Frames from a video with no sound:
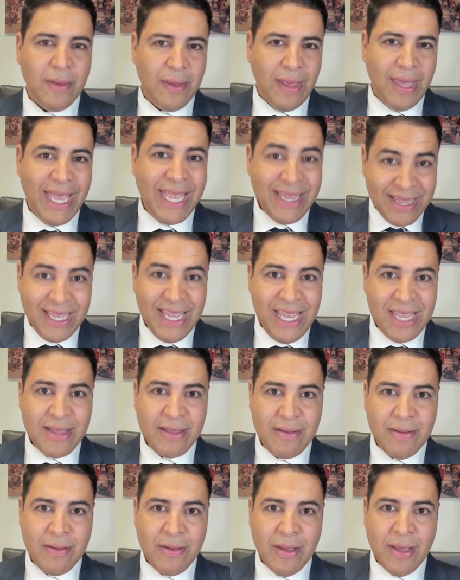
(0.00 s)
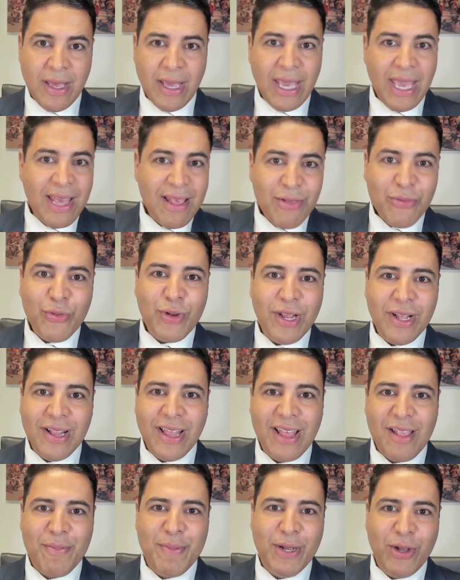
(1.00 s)
Indeed. Israel
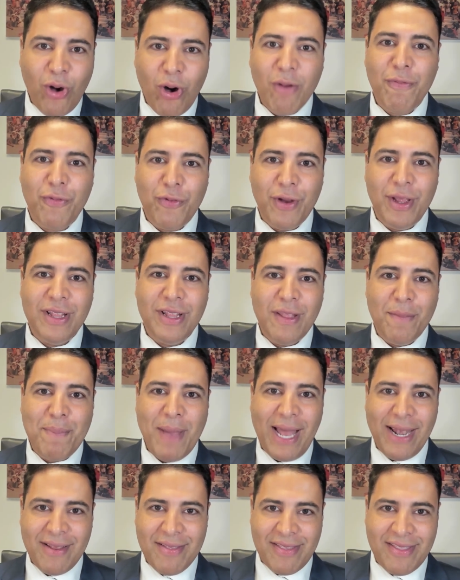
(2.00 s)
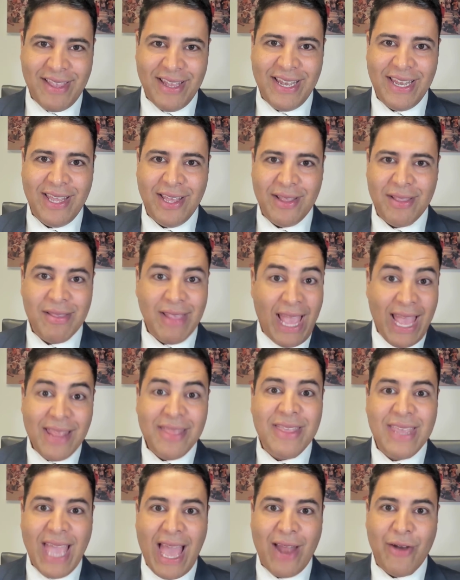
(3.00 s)
has been offering the Palestinians
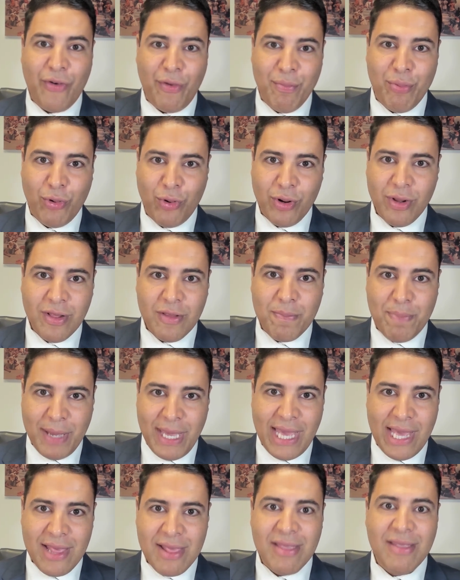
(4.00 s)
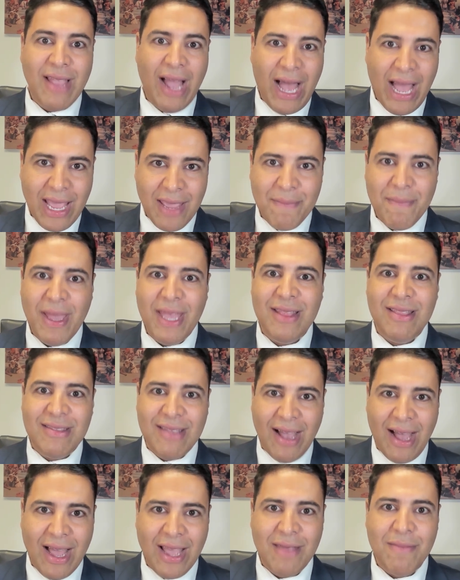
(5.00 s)
and the Arab world peace time and
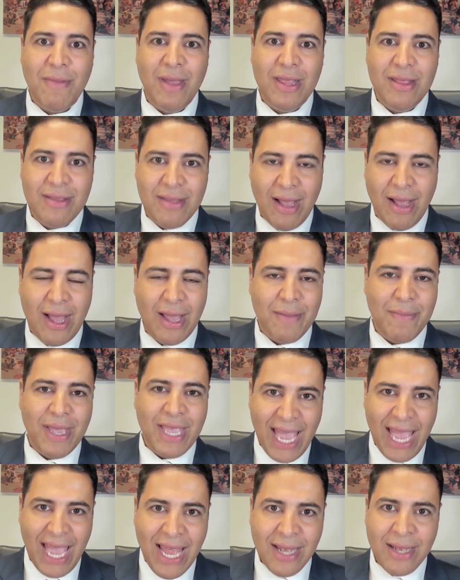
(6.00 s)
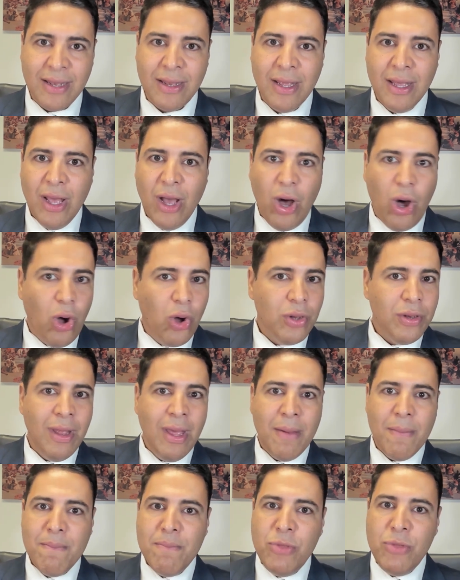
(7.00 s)
time and time again. On
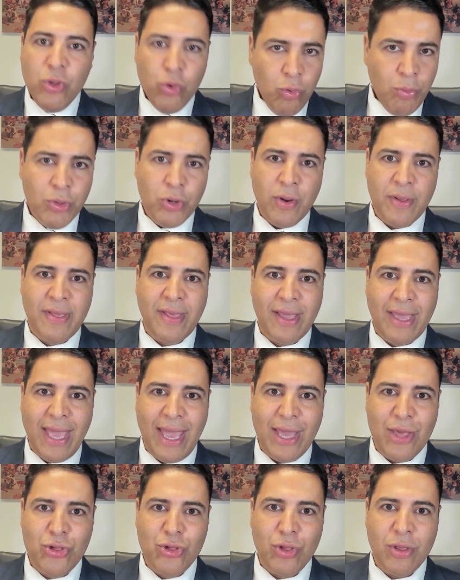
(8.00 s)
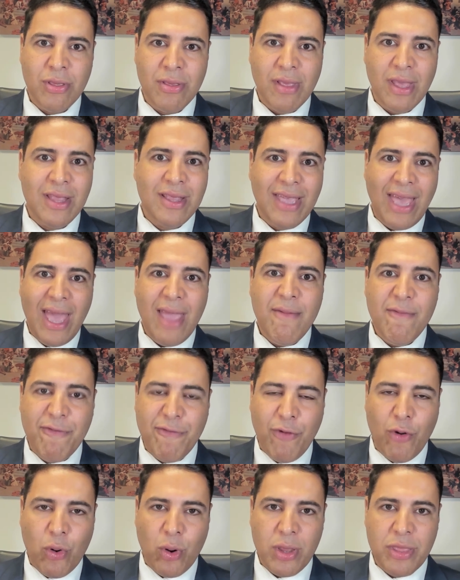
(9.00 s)
numerous occasions, it came
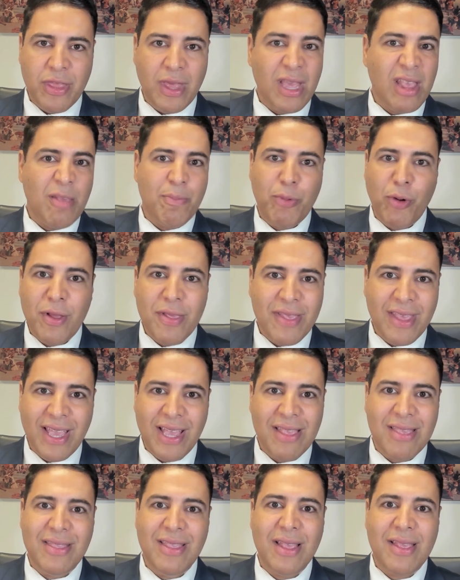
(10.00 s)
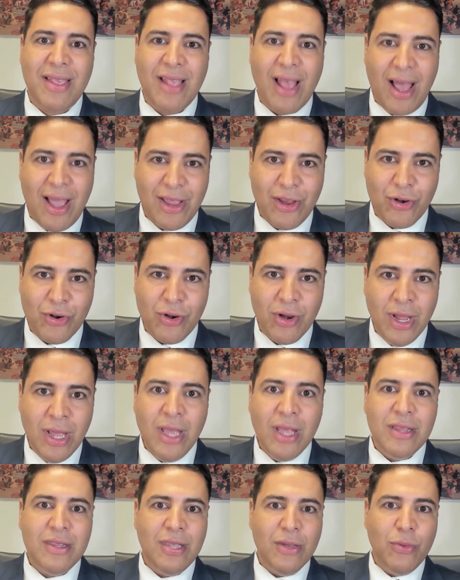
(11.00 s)
forth expressing its desire
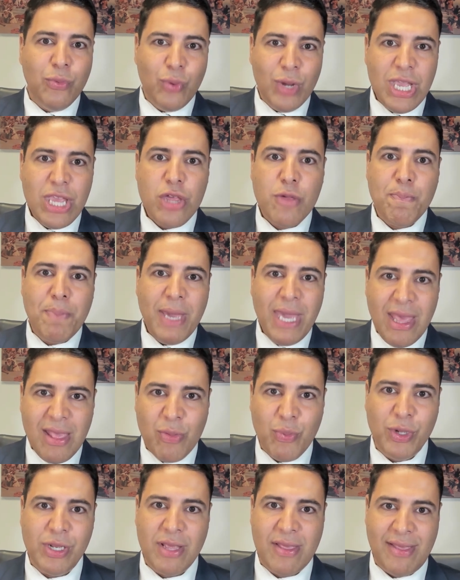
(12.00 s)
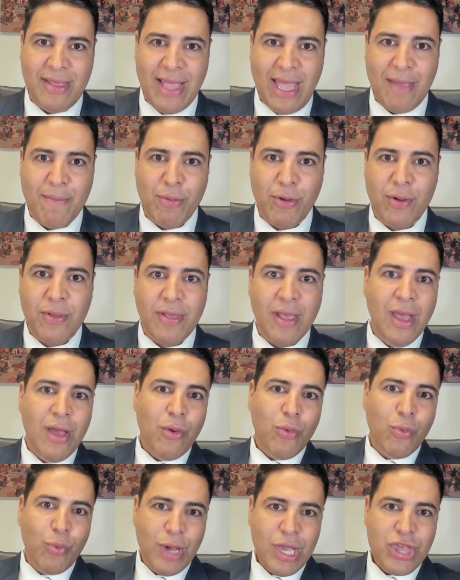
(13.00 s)
to reach peace with its neighbors,
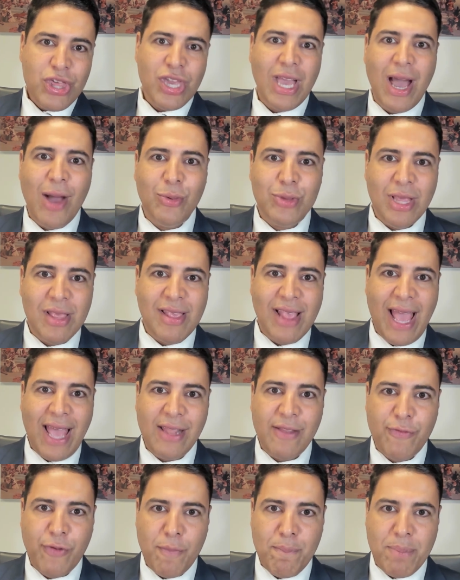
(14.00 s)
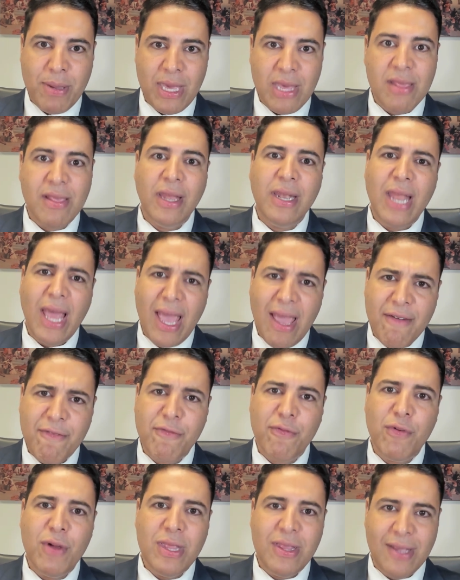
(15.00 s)
reaching out its hand for peace, and
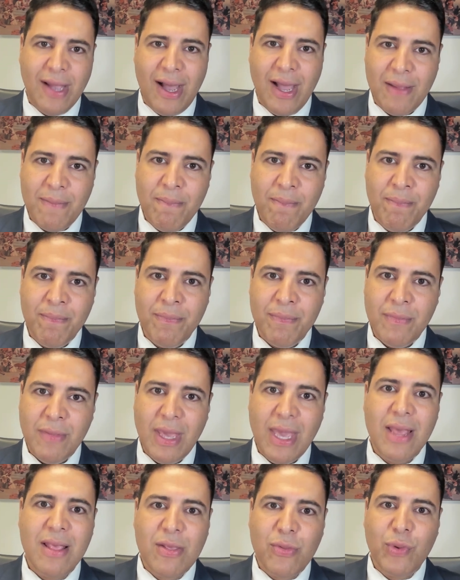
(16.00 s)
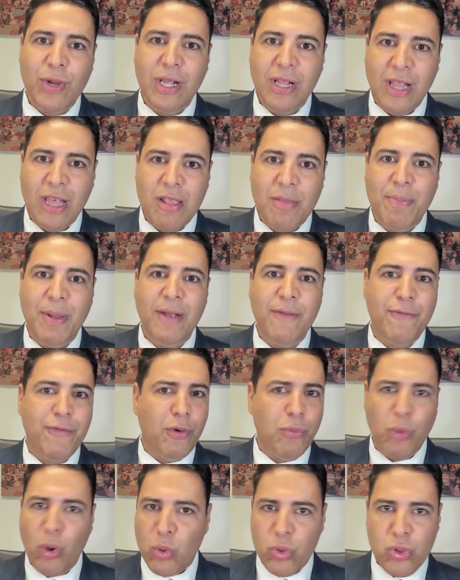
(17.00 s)
every time Israel has been
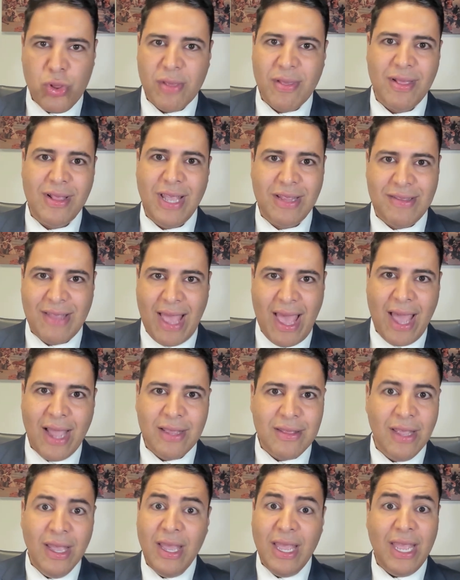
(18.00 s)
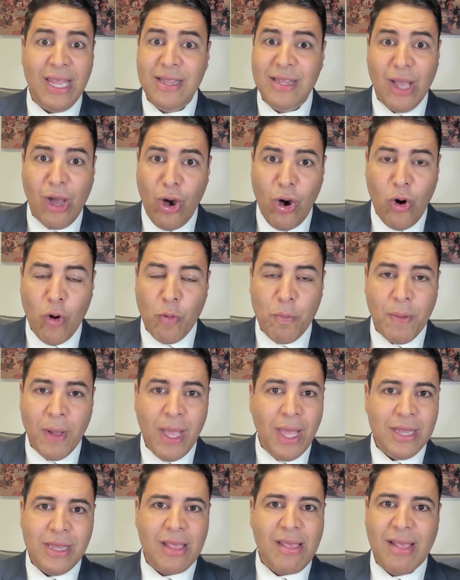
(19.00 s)
ferociously attacked in the hope
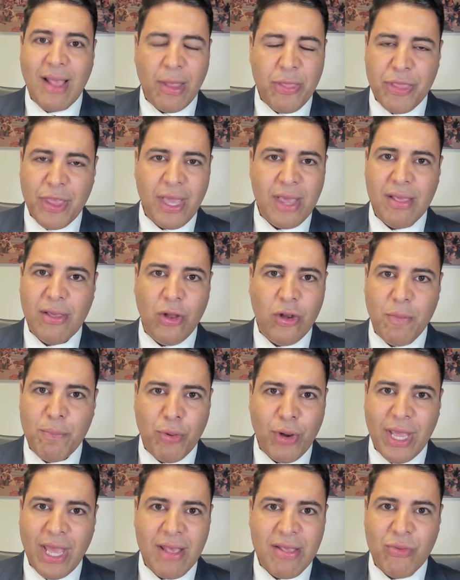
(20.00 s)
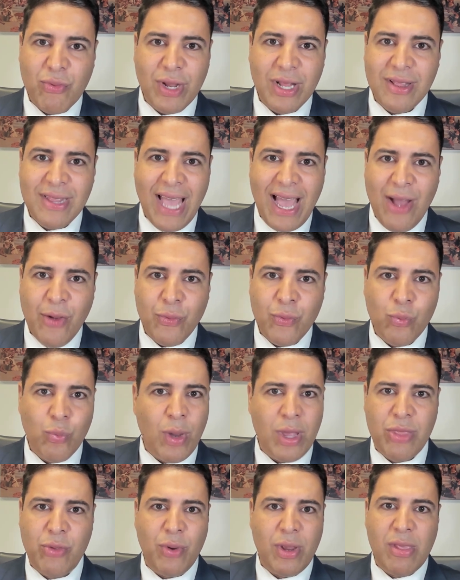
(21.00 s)
that something is going to bring Israel down,
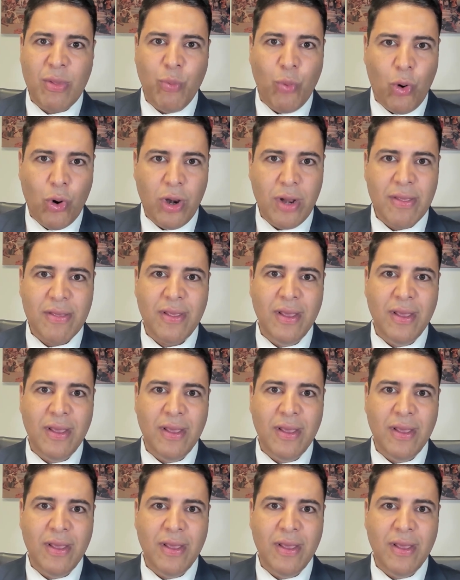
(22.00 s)
whether it's wars,